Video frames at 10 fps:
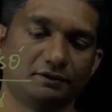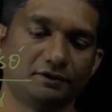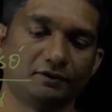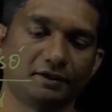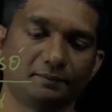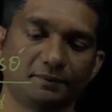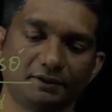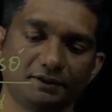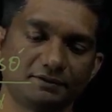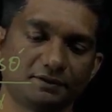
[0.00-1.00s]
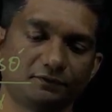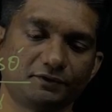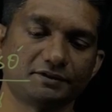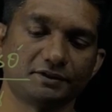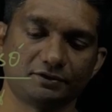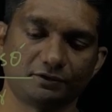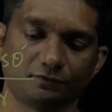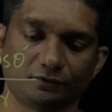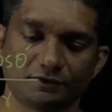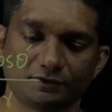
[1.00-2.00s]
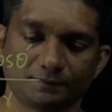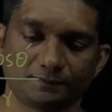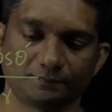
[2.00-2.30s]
divided by the surface tension force.